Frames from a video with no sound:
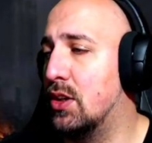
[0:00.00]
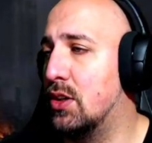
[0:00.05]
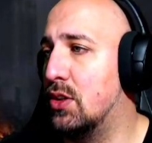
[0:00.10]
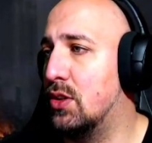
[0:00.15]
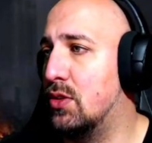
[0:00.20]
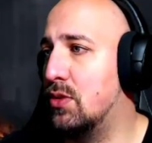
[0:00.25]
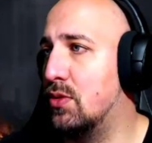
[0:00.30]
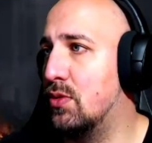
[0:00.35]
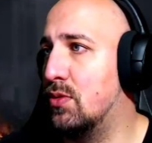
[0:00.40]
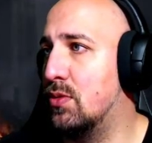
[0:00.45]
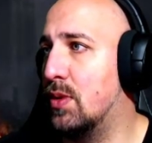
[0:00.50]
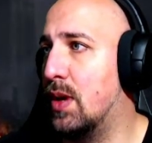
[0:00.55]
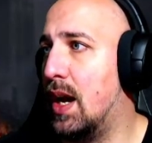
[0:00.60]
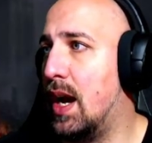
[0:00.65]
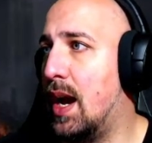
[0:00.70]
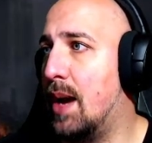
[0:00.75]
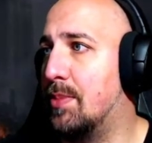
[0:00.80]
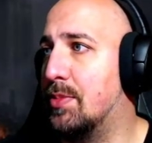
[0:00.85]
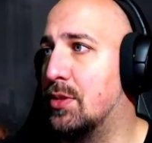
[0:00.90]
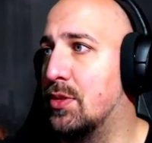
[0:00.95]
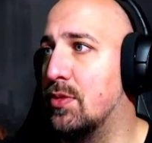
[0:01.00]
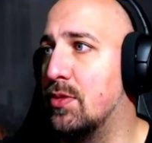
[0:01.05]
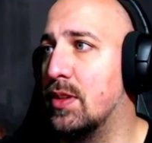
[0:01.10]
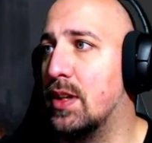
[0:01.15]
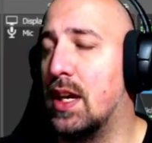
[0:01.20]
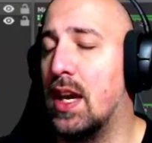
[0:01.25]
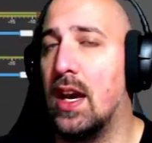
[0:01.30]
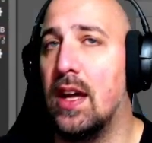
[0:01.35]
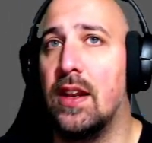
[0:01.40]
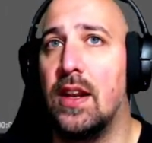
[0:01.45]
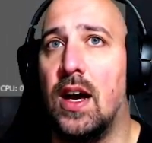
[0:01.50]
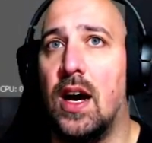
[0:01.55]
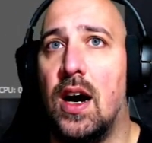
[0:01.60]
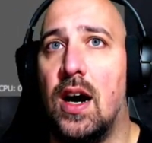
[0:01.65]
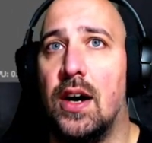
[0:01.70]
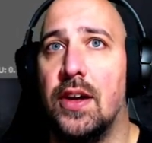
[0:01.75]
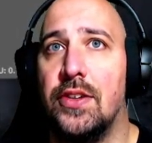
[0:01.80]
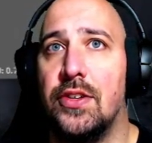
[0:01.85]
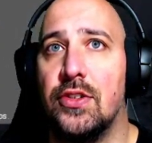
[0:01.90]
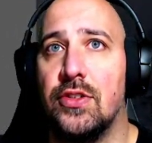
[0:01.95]
you absolutely can
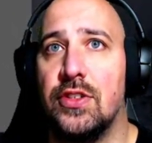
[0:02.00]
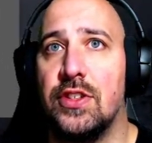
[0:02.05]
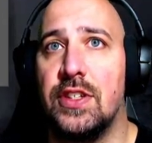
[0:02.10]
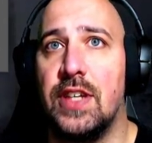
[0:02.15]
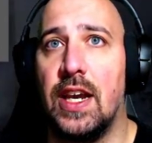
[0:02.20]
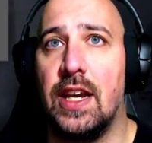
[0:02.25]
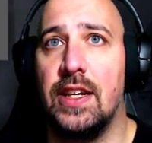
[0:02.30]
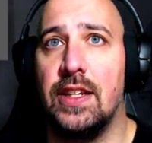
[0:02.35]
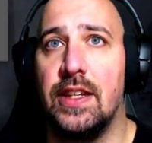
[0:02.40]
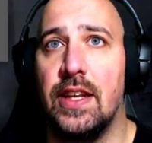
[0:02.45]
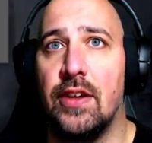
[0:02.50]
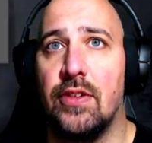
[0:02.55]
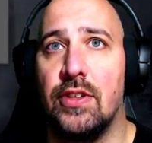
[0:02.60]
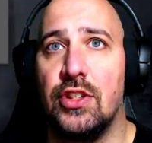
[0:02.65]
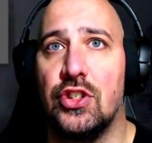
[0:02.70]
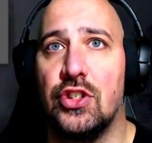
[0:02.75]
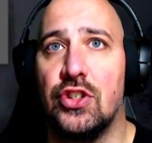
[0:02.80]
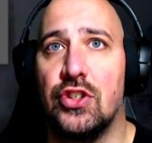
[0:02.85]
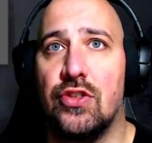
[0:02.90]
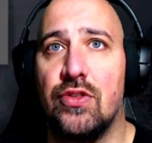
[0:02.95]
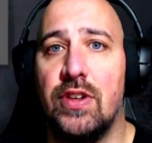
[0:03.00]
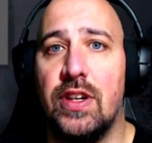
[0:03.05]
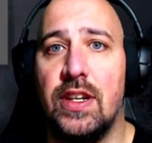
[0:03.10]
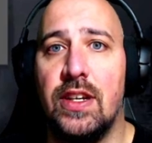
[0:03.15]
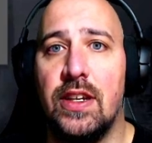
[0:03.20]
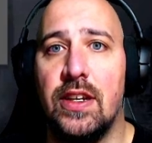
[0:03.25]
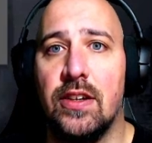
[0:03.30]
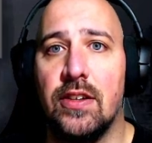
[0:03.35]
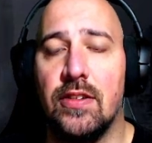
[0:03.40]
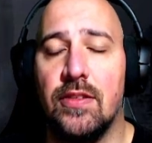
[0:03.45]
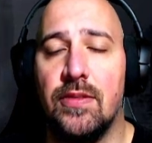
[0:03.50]
on your secondary screen here.